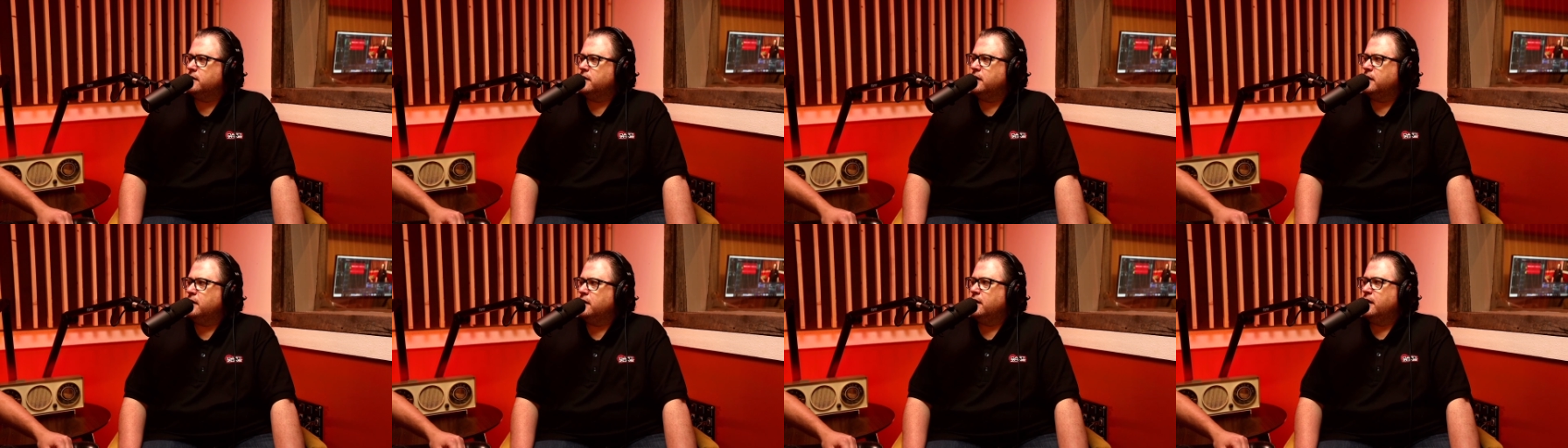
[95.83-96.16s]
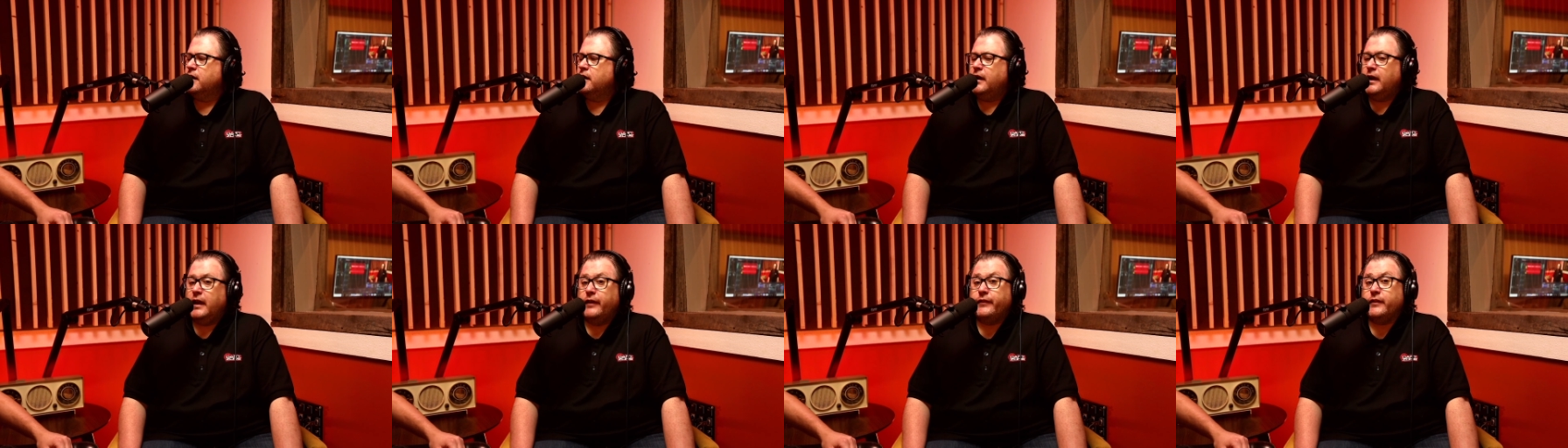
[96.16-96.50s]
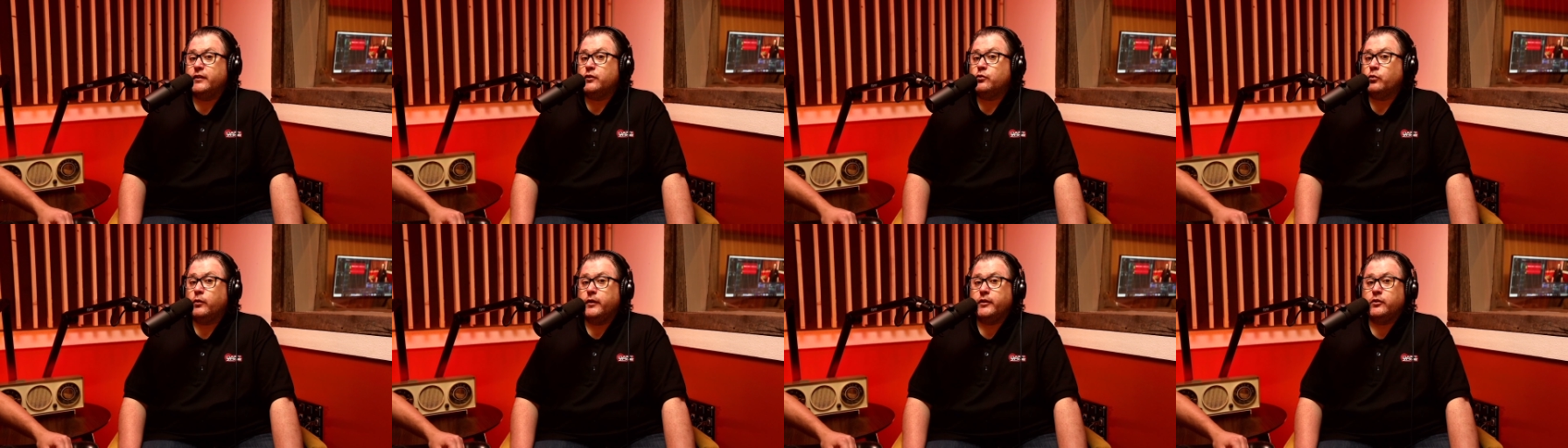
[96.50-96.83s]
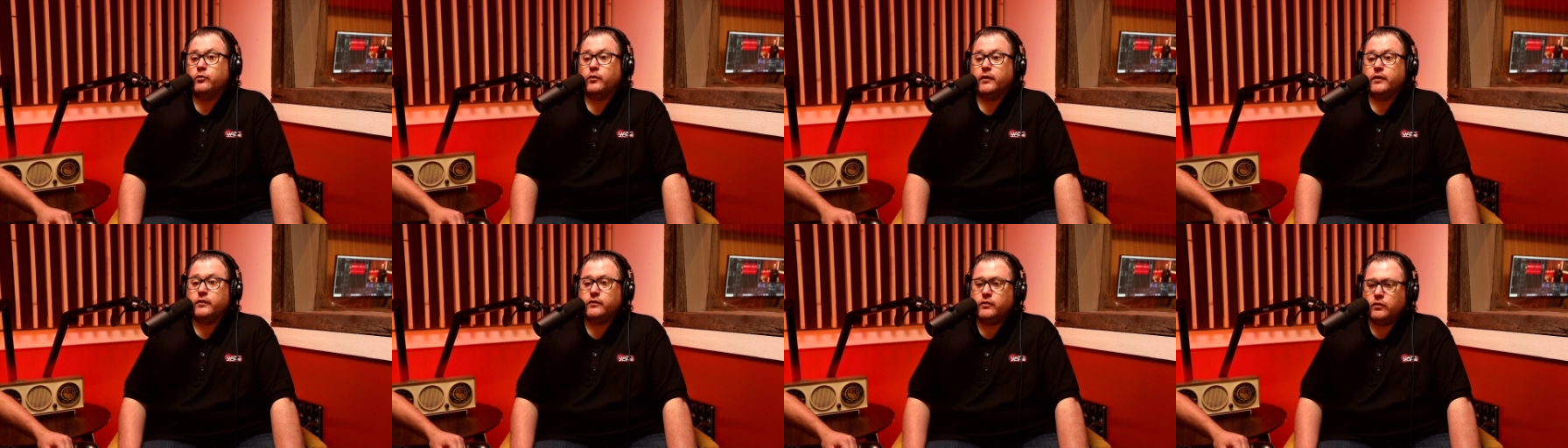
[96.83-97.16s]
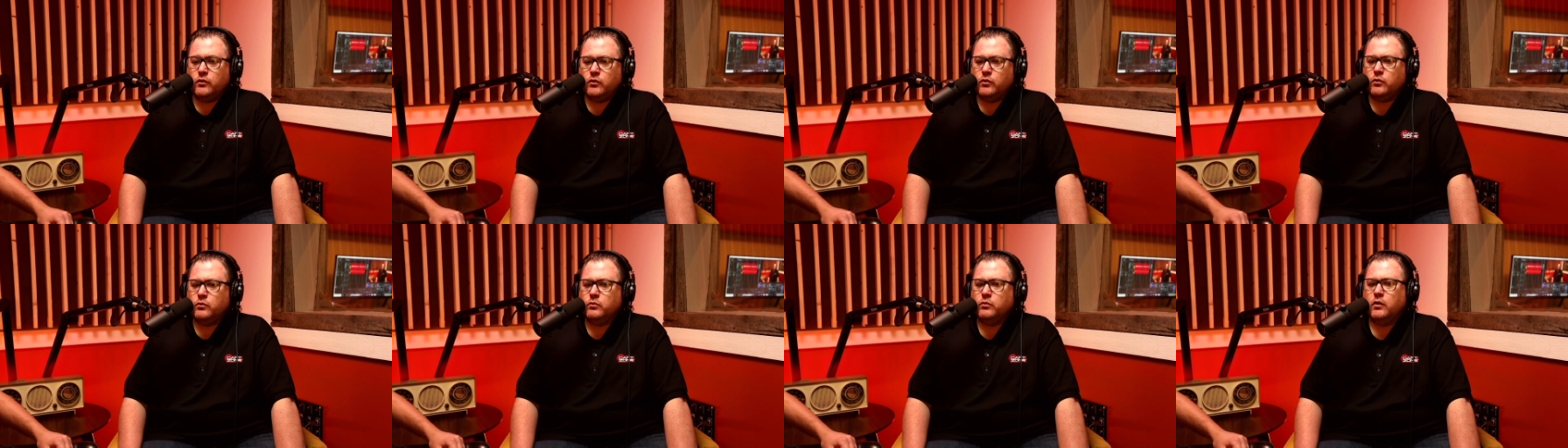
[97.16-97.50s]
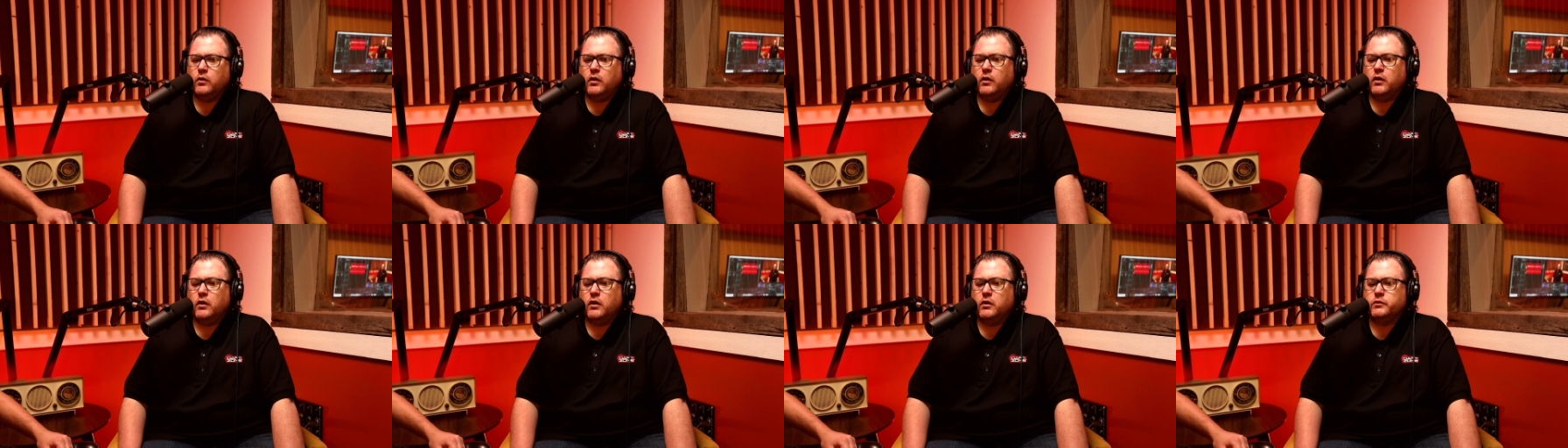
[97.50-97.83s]
Mm-hmm. And then 2022
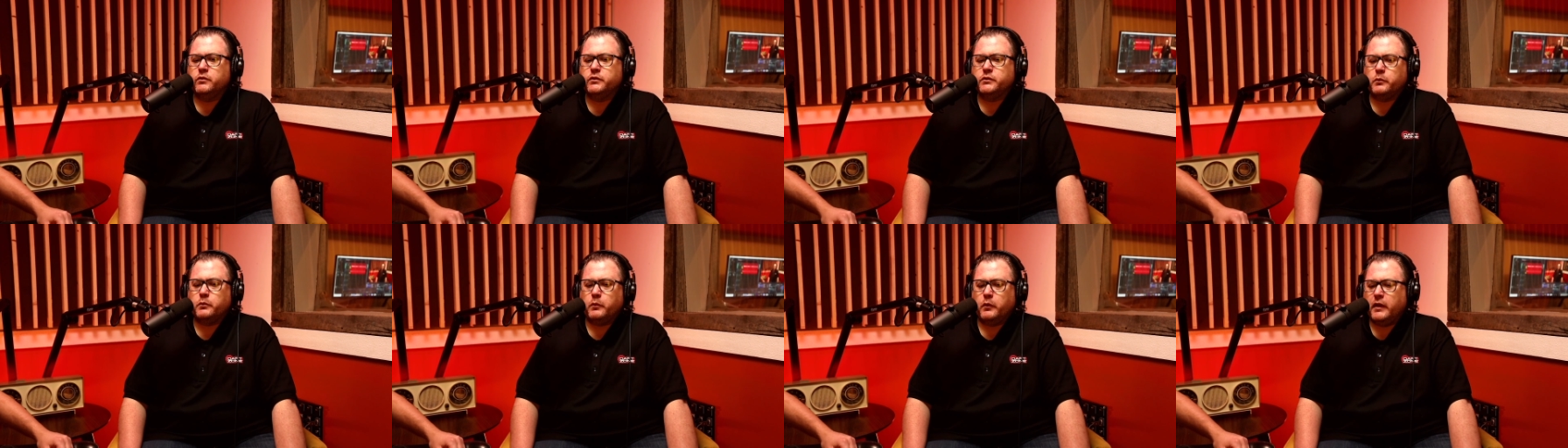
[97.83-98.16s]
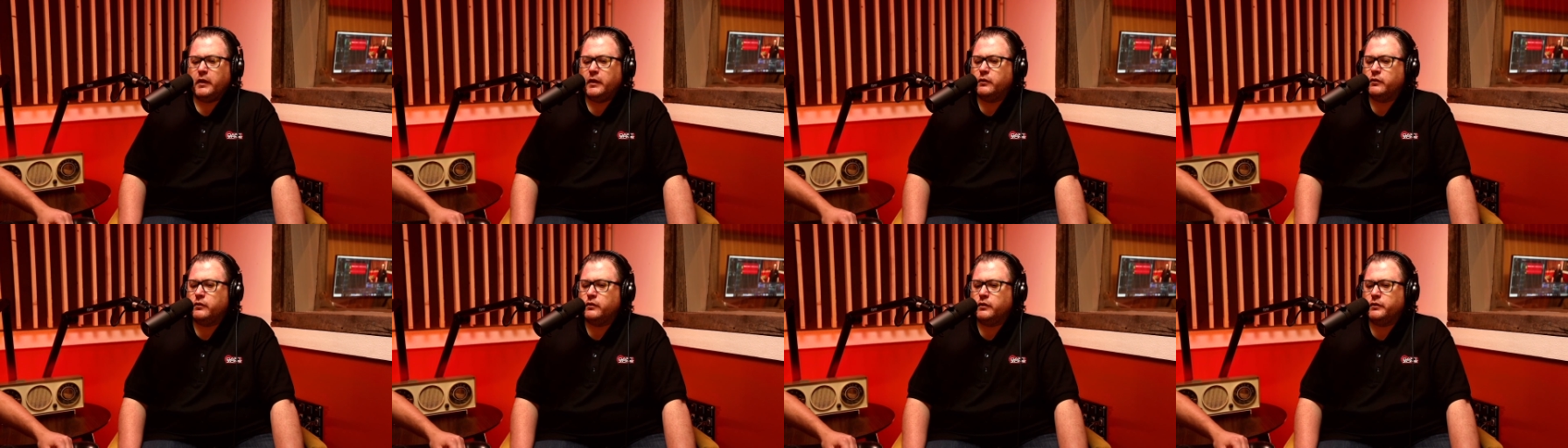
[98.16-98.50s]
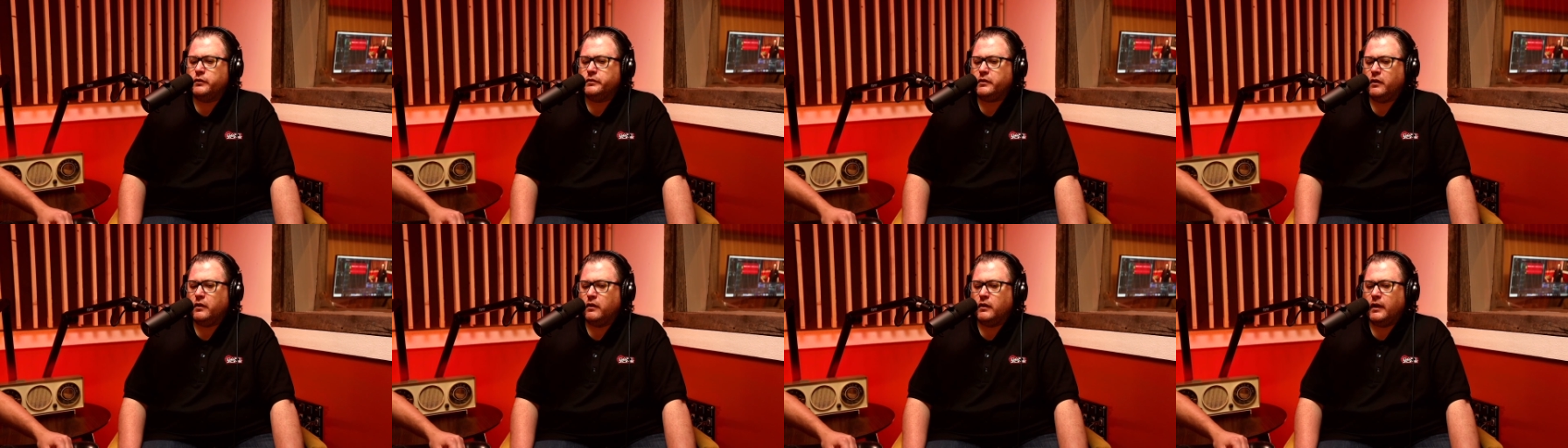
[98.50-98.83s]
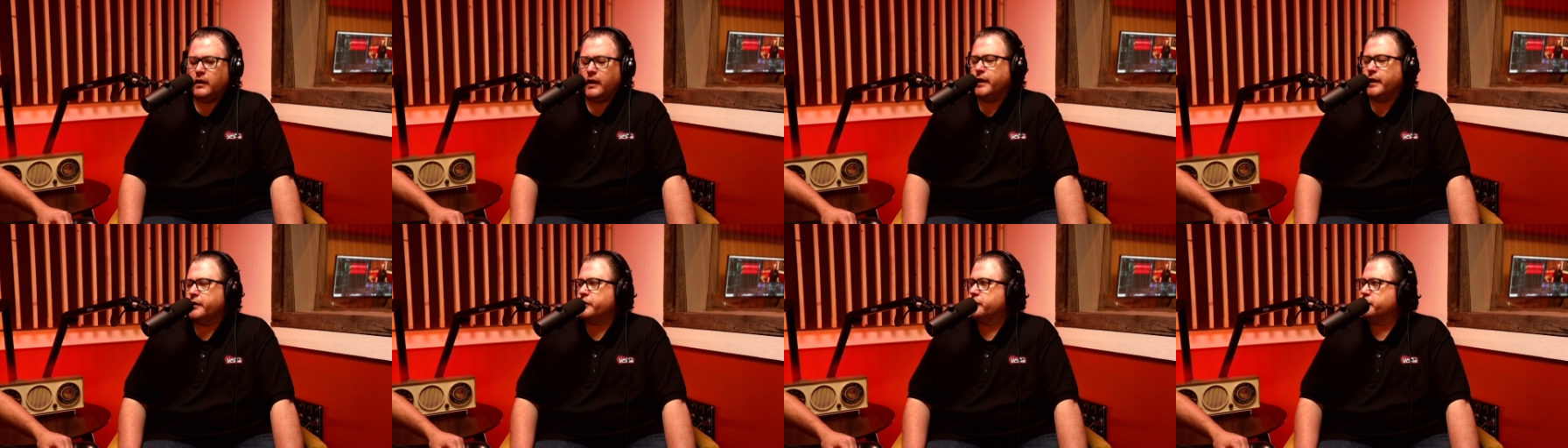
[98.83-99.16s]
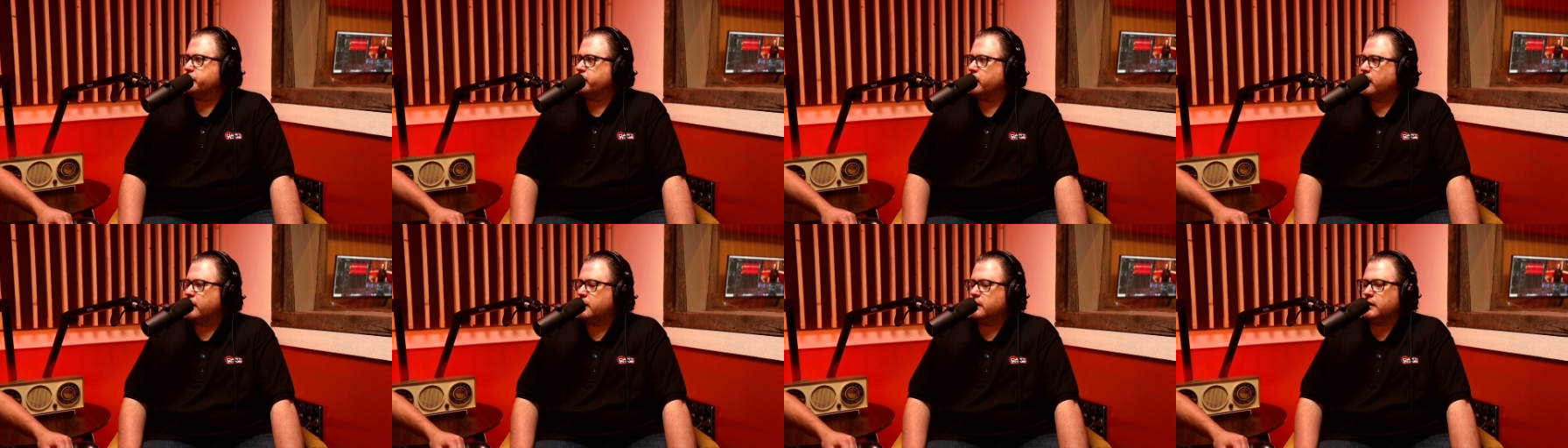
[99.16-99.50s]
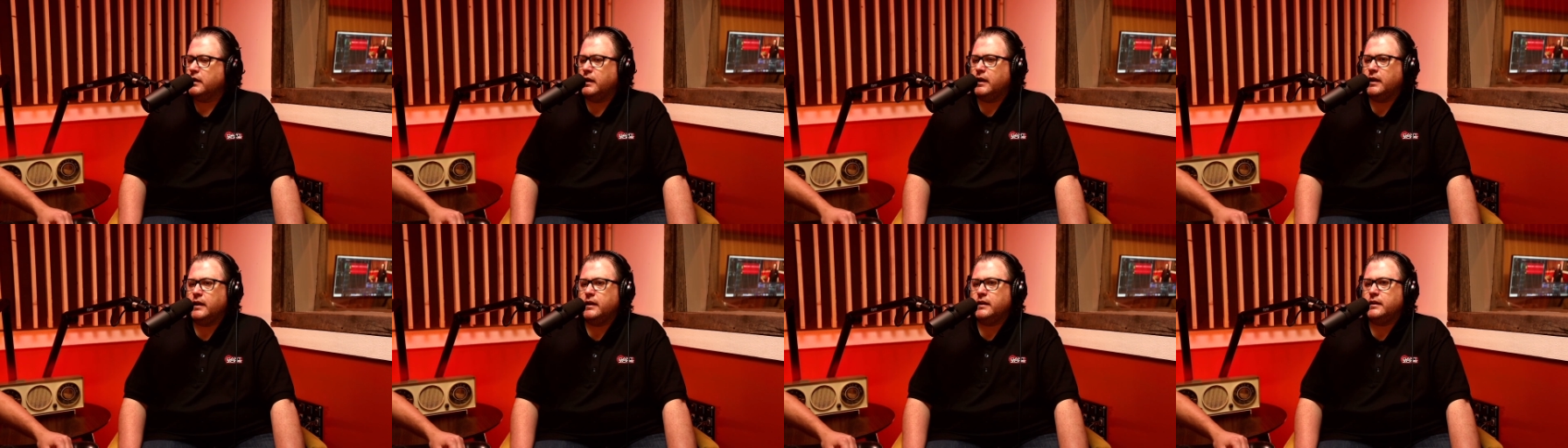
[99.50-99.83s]
was when we introduced our Hydra Strike
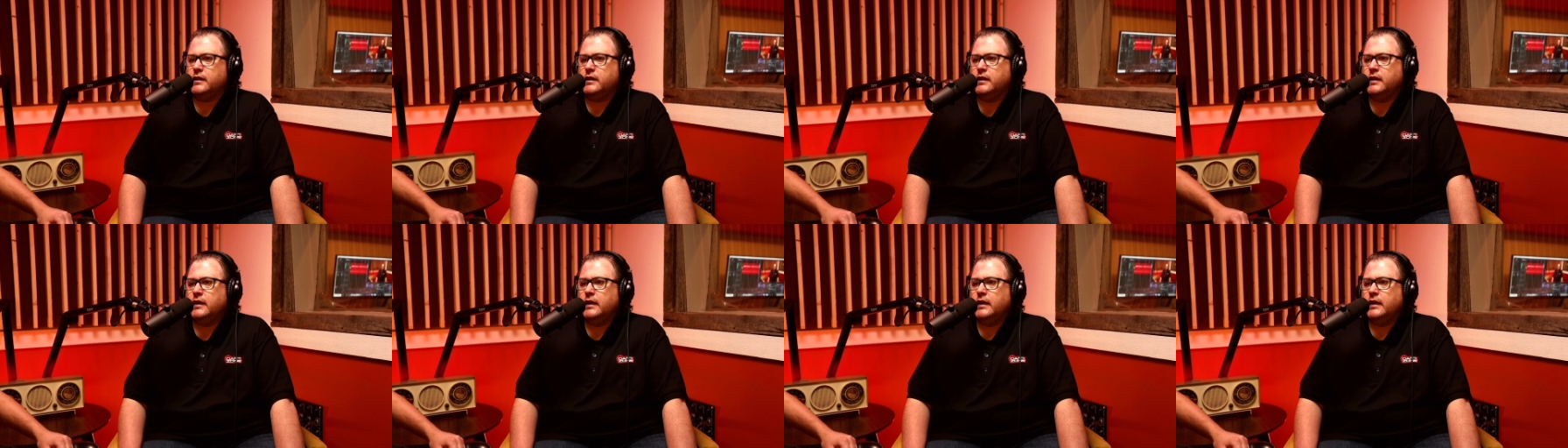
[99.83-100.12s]
line